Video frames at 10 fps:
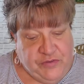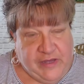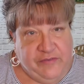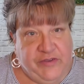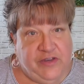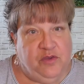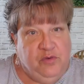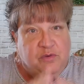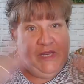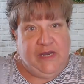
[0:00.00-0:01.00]
out of it.
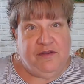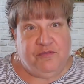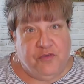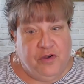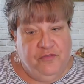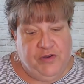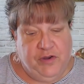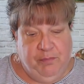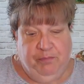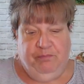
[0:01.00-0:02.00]
You need it for if you're
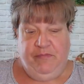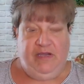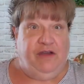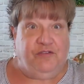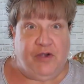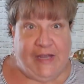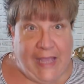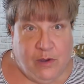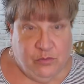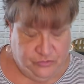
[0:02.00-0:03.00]
going to cover a
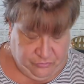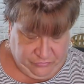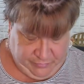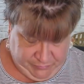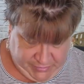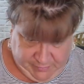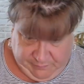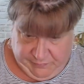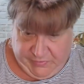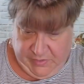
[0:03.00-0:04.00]
couch or something.
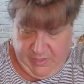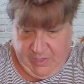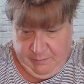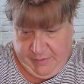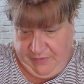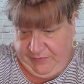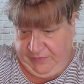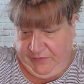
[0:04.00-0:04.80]
But I thought